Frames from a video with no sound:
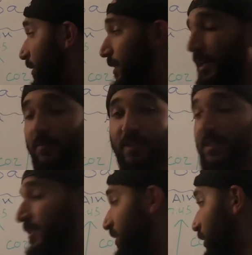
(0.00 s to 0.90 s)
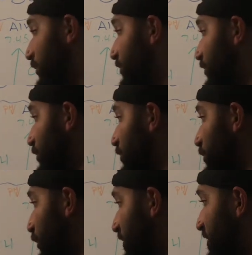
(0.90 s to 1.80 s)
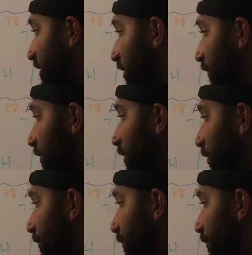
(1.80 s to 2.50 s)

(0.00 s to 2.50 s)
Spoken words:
if the CO2 was sitting over here,